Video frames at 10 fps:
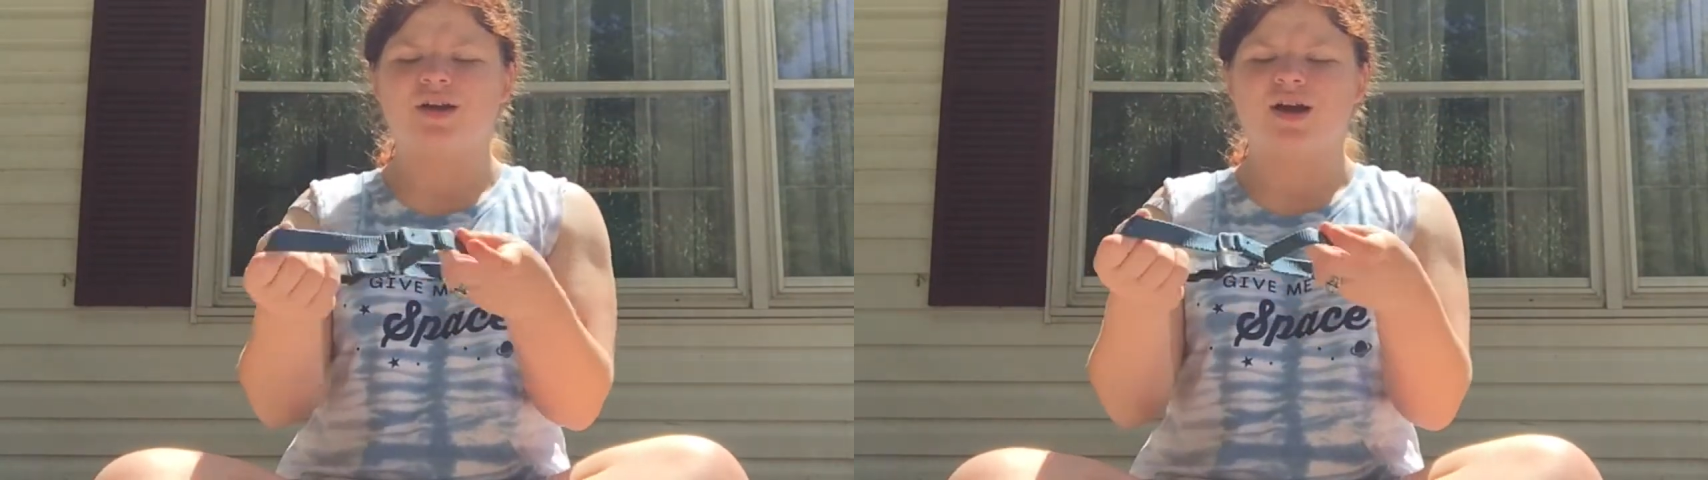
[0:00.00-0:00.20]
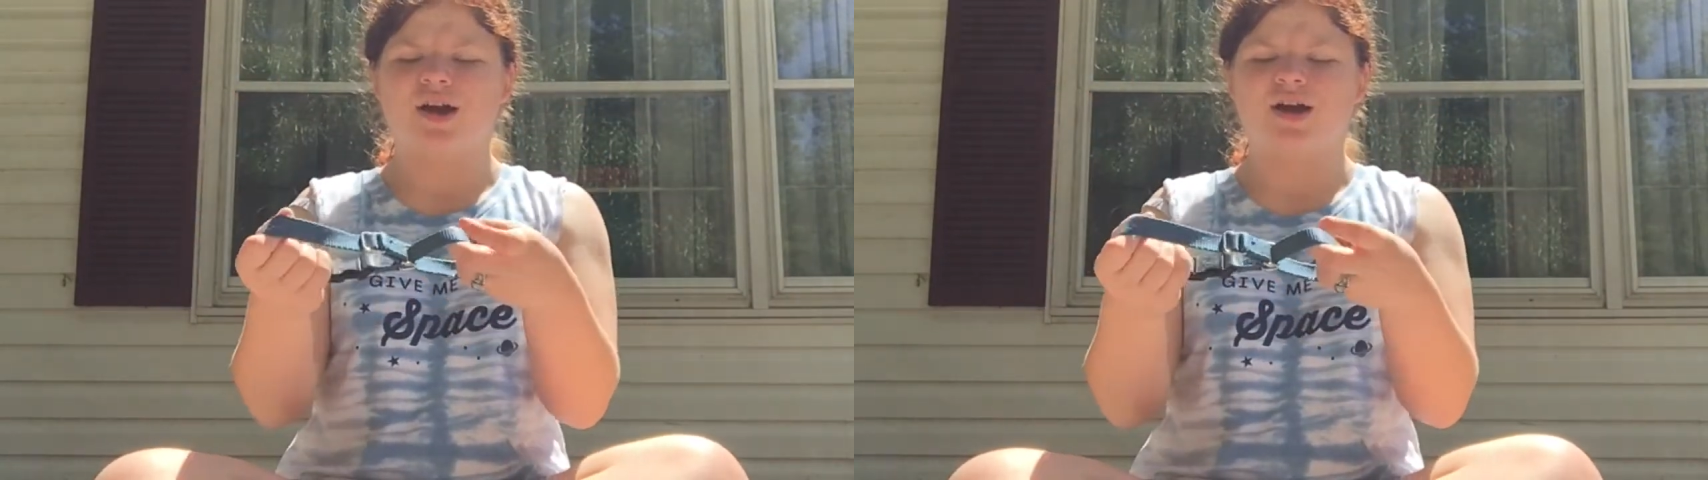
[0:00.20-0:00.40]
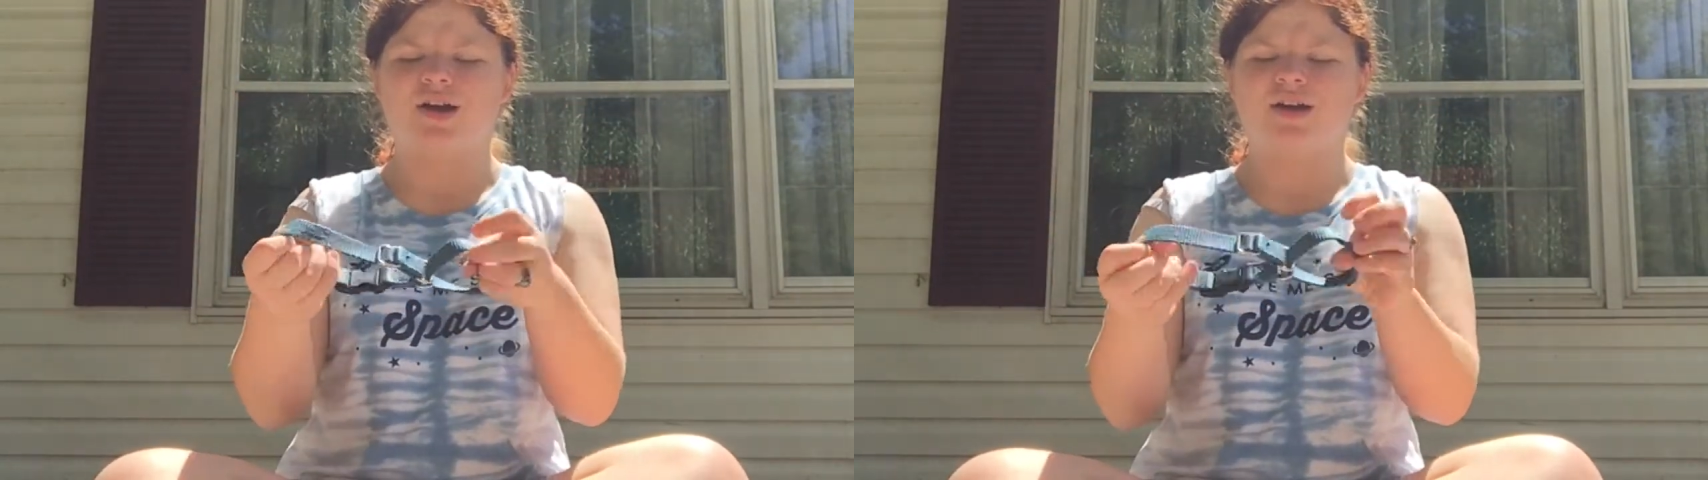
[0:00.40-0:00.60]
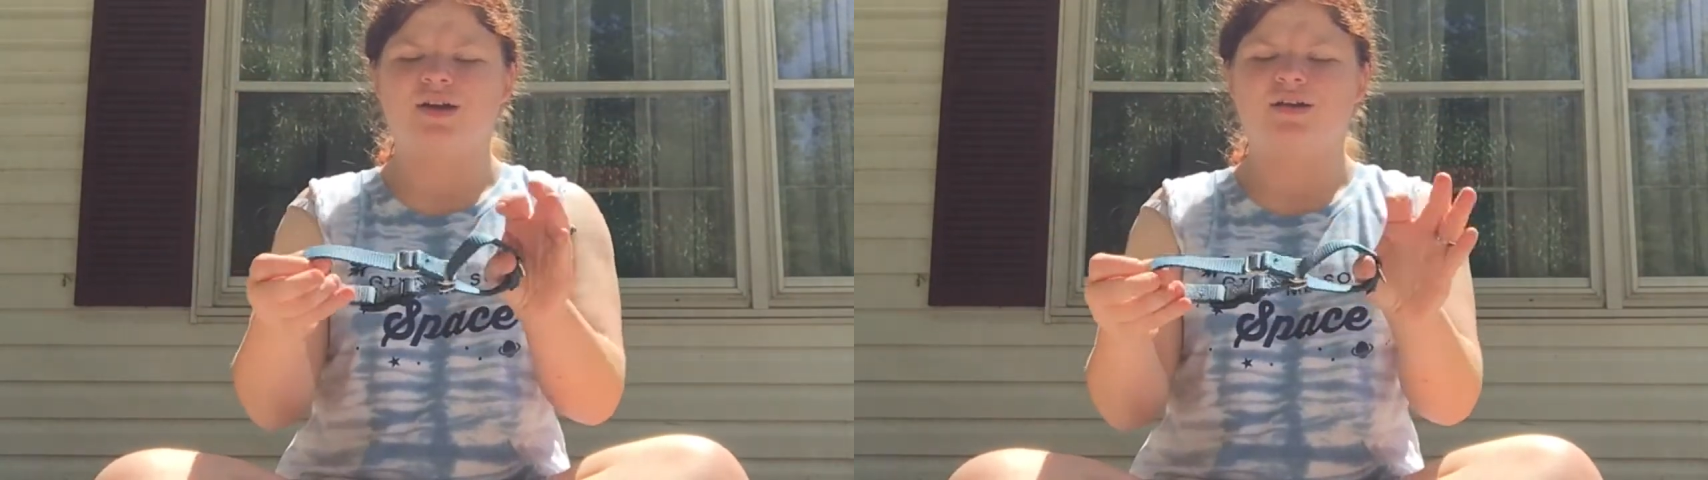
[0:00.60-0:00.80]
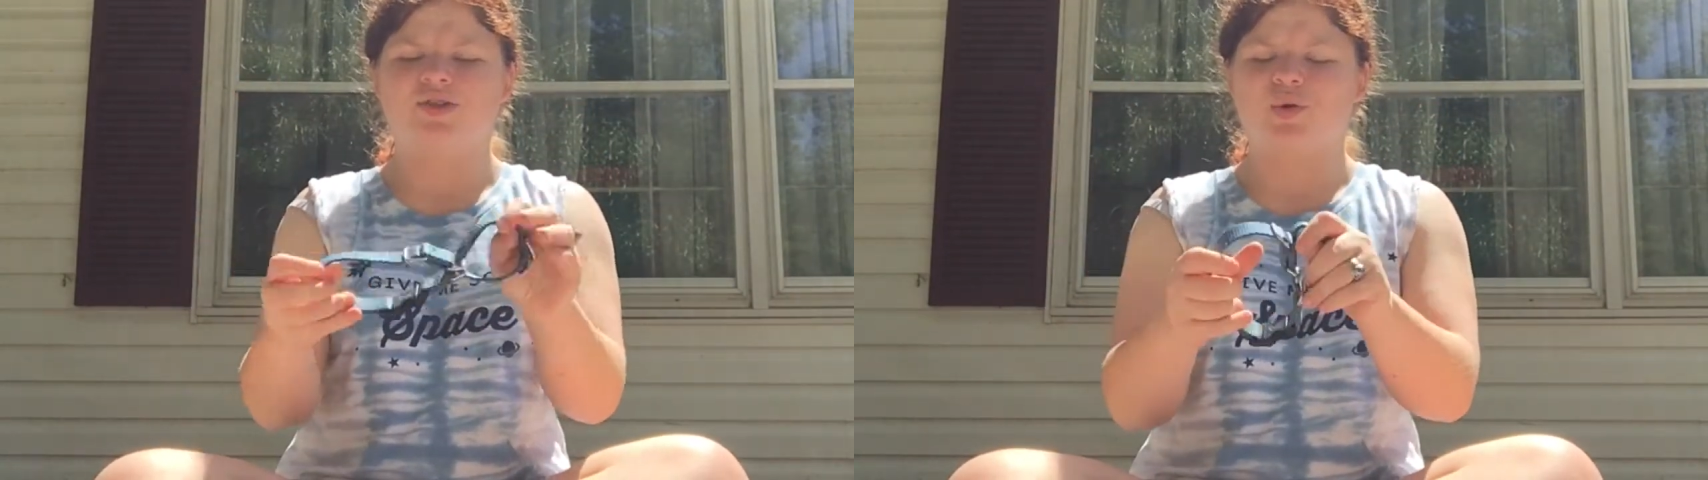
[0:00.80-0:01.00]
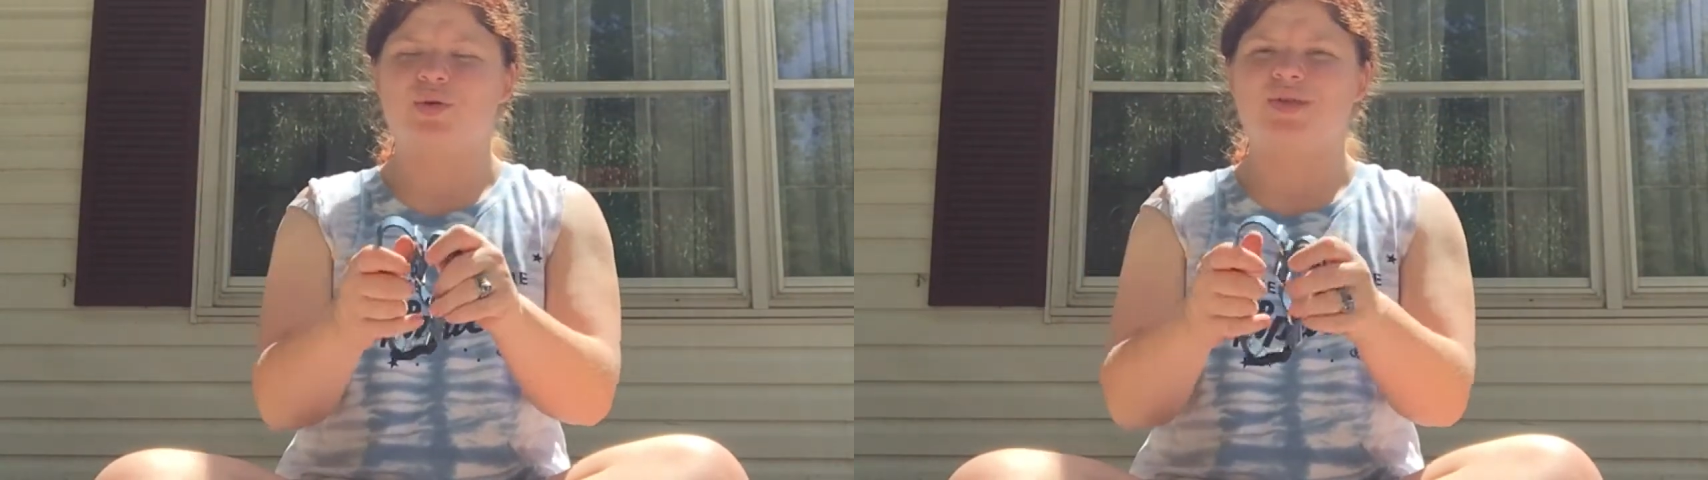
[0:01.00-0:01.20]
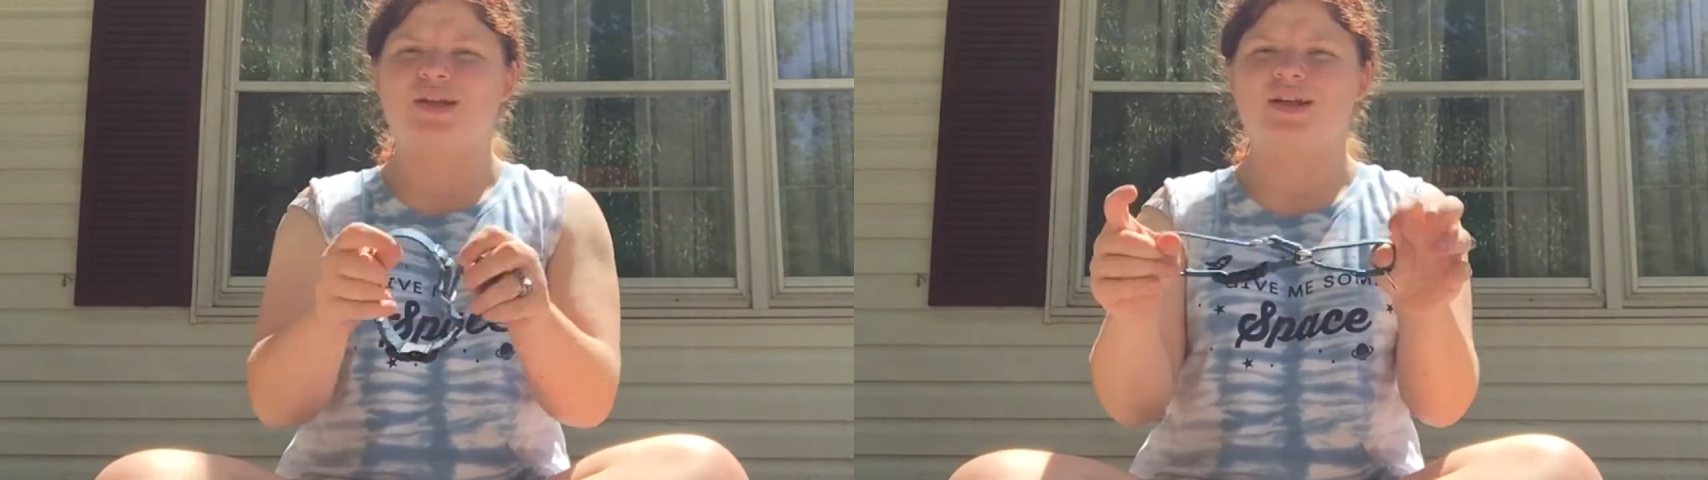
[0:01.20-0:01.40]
I don't use it